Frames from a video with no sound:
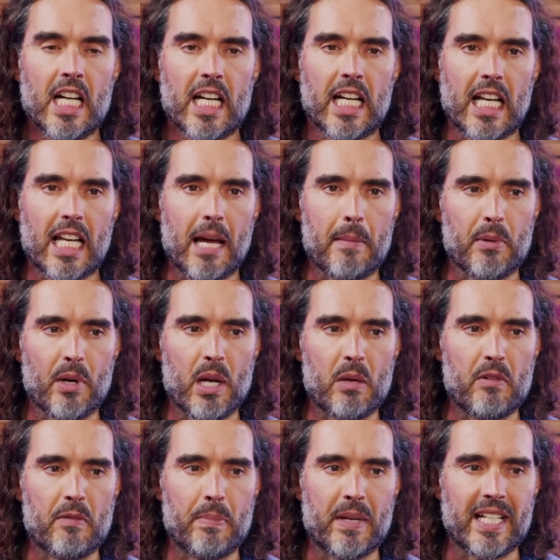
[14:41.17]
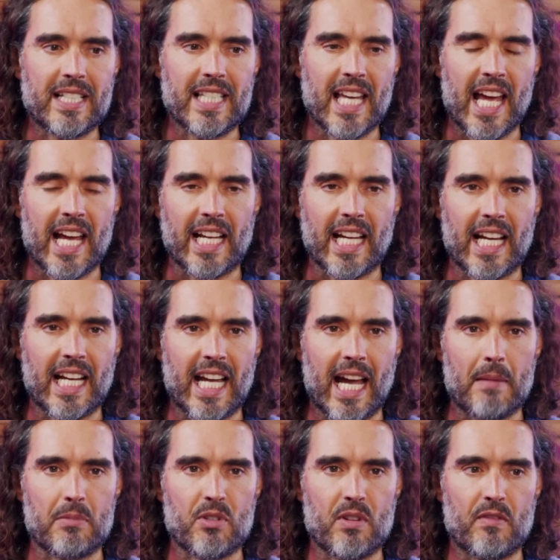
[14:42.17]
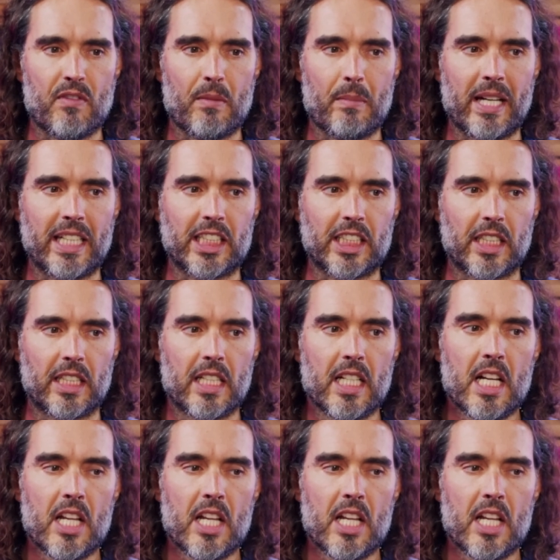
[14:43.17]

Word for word: collaborate with big tech and capture information,